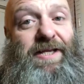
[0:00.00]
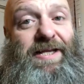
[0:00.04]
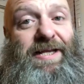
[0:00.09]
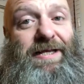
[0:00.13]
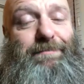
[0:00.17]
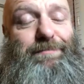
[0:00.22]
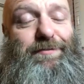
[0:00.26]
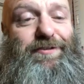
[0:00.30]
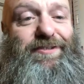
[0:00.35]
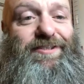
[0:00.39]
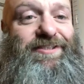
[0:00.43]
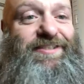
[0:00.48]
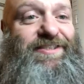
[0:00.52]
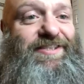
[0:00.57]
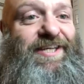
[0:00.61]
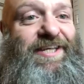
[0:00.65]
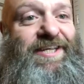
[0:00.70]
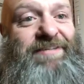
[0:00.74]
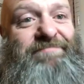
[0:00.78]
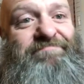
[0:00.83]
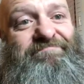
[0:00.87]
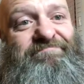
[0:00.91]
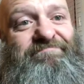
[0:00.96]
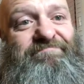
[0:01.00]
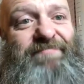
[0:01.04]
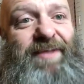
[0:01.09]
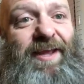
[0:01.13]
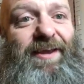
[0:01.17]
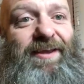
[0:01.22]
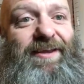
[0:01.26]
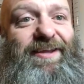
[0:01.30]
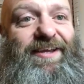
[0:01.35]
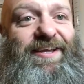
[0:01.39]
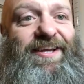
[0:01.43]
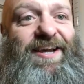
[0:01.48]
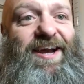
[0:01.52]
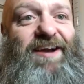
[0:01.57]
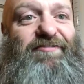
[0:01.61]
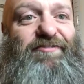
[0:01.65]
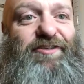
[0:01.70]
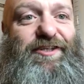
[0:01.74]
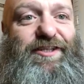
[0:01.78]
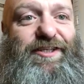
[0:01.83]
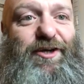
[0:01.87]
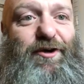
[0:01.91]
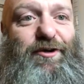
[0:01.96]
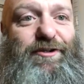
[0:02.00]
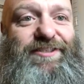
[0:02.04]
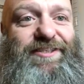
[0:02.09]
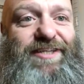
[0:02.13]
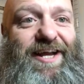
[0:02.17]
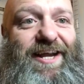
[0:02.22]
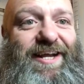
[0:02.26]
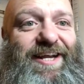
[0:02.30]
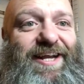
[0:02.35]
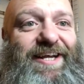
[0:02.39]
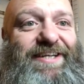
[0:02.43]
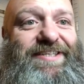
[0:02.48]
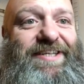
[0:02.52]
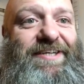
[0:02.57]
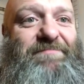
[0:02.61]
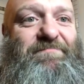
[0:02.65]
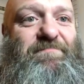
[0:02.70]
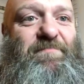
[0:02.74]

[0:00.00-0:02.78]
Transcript: able to see, you can't really odds that, can you?